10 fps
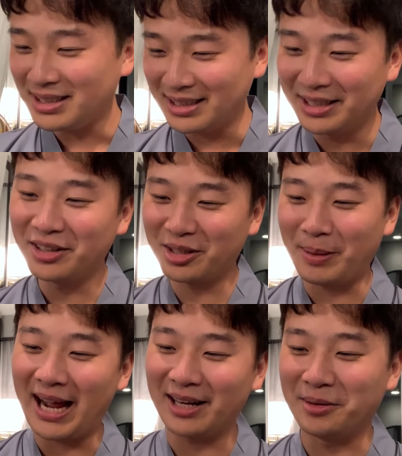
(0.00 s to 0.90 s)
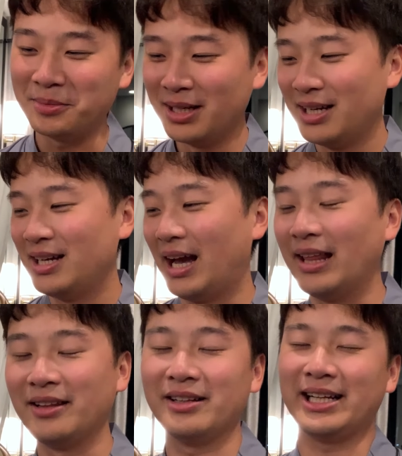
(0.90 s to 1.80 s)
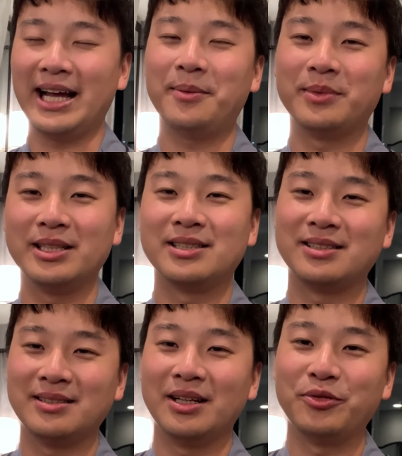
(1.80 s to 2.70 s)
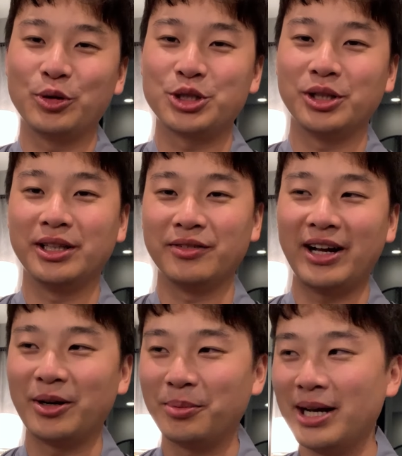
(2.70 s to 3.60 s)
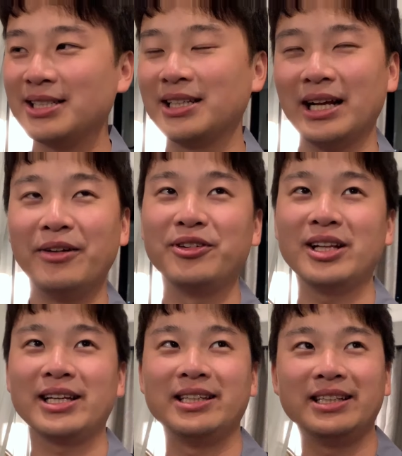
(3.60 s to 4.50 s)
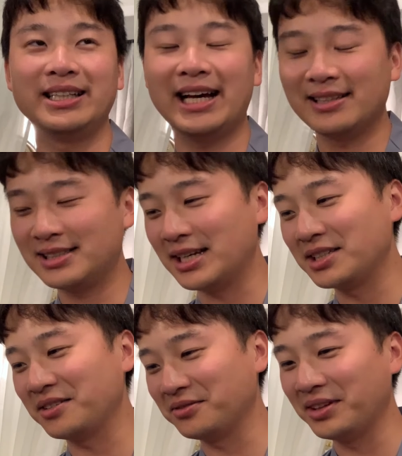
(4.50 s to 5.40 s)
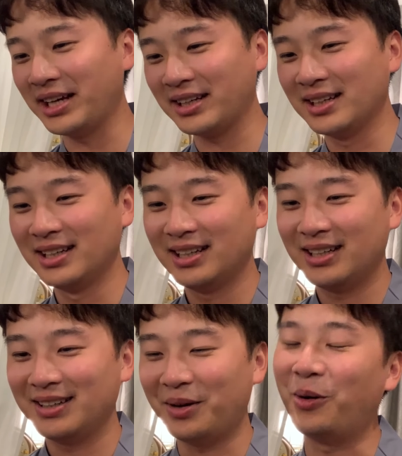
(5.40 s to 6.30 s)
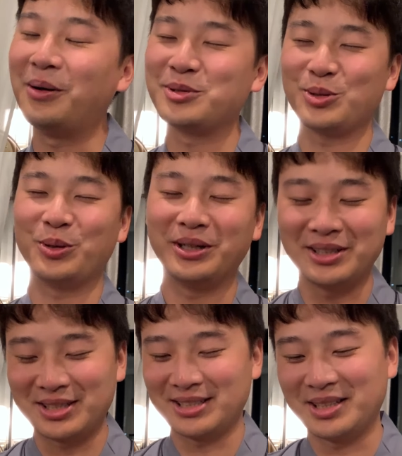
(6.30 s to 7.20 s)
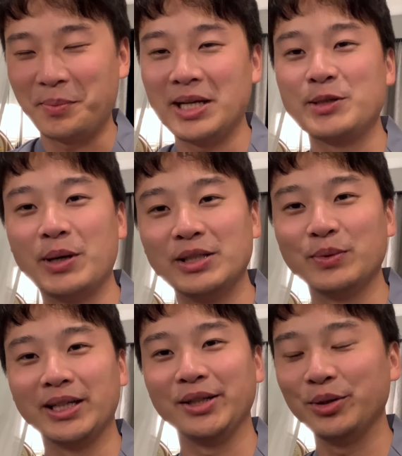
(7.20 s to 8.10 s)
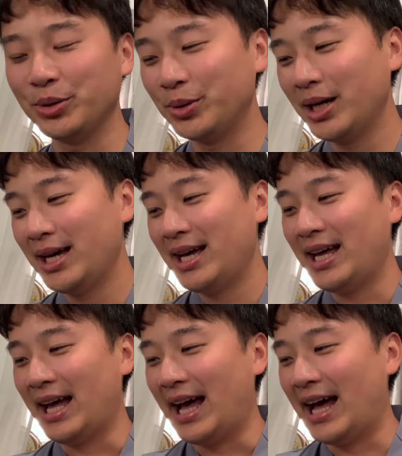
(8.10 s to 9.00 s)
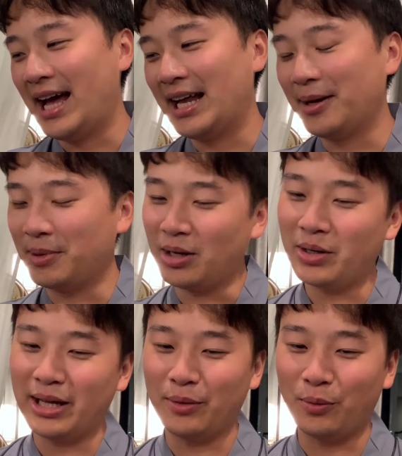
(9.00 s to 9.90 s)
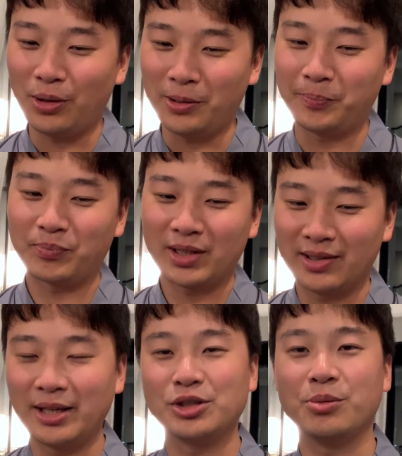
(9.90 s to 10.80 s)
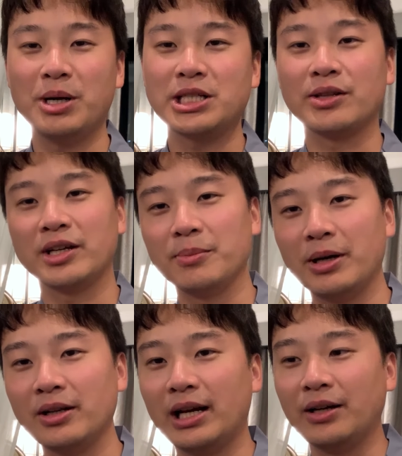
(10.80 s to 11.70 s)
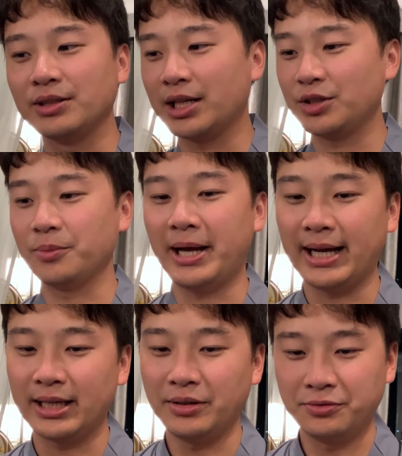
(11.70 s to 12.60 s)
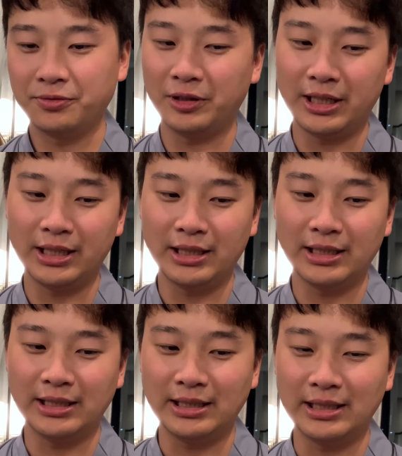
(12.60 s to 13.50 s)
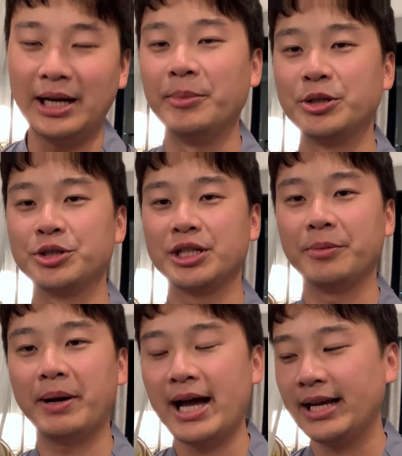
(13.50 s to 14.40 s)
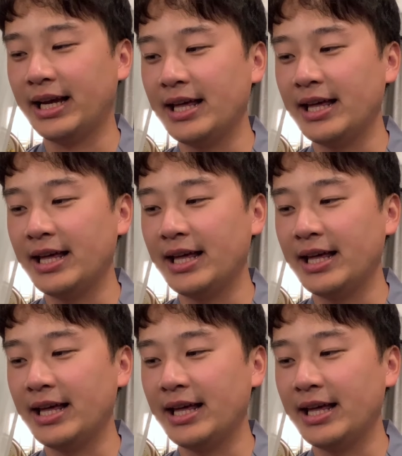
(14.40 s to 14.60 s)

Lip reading: Lady looked back at him, and then they're like, yep, it's unfortunately the final price. And I feel like he had the sense of like, oh, I'm sorry, this is the best price we can do. And I'm like, okay, well, thank you so much. I'll think about it. I'll text you back if I'm interested in buying.